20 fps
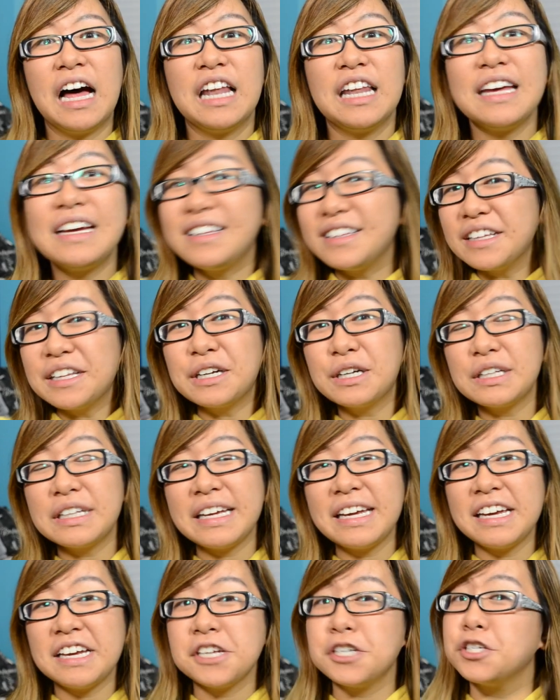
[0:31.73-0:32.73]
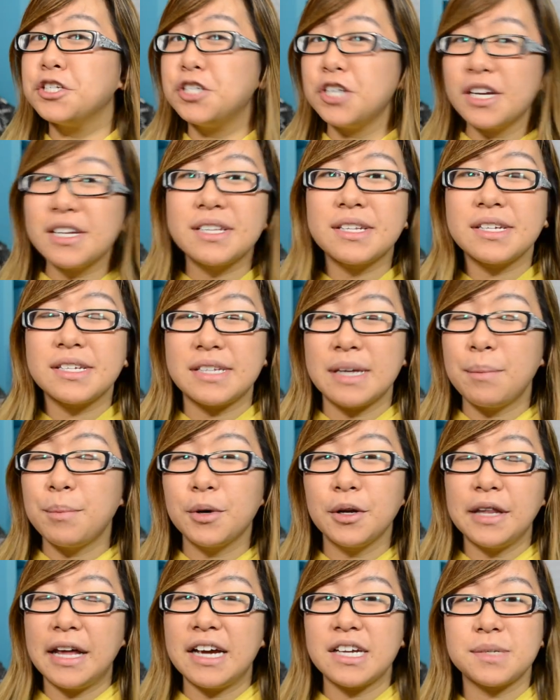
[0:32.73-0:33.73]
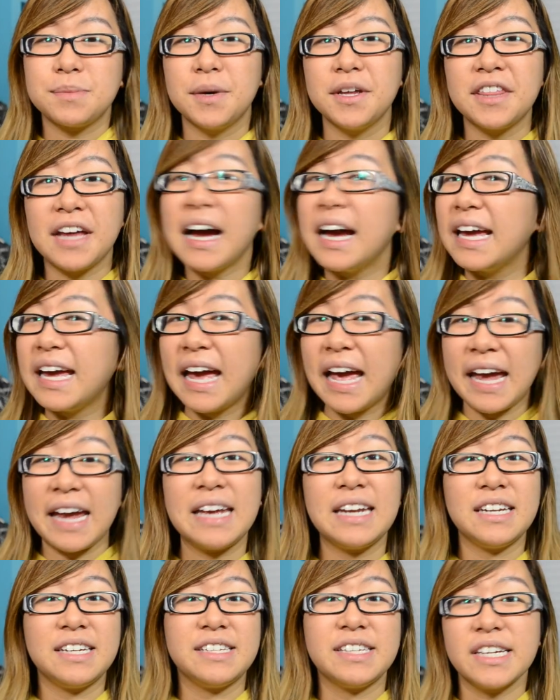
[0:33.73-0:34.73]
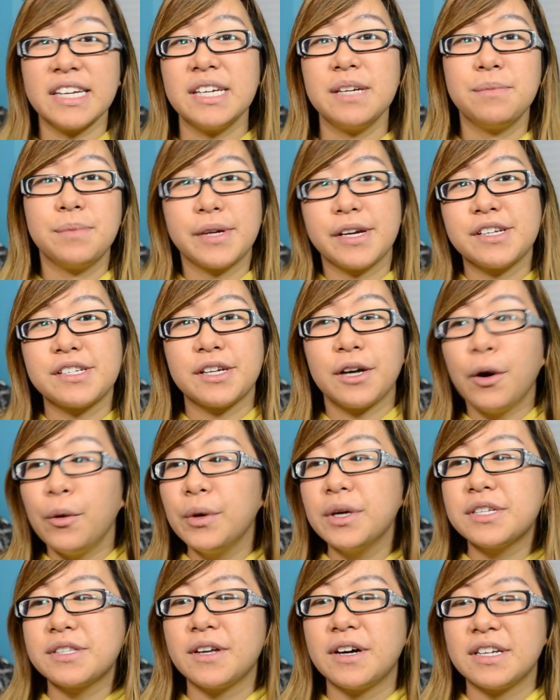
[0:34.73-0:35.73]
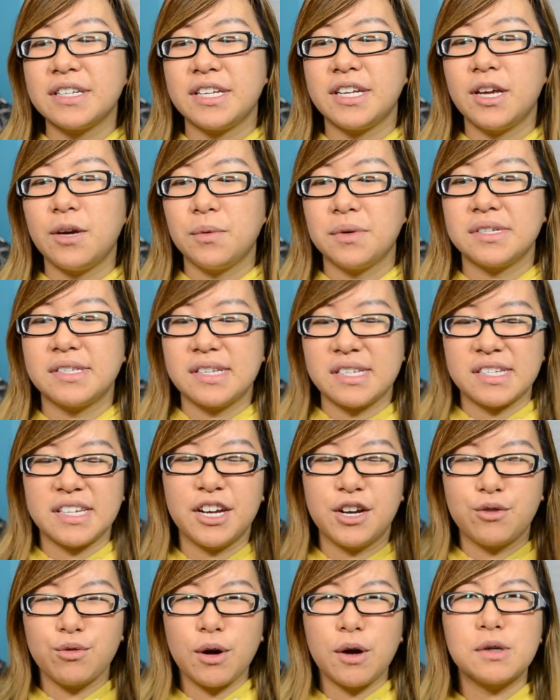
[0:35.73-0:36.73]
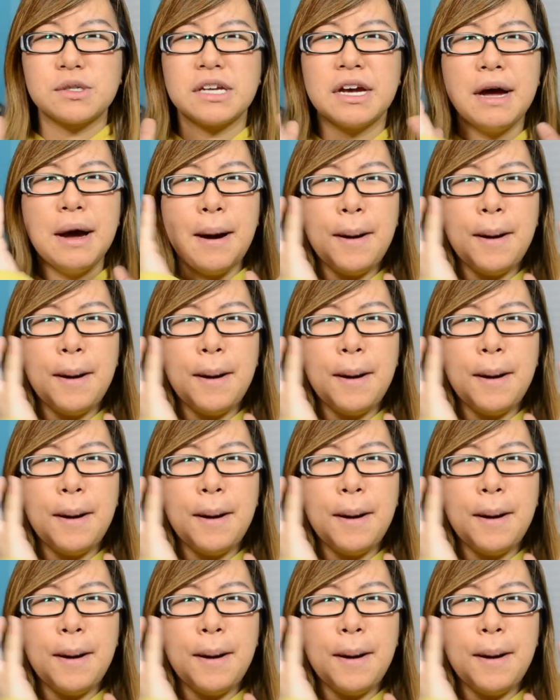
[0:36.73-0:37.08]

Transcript: Like literally in just December last month, I hated tea because I always thought tea was this like gross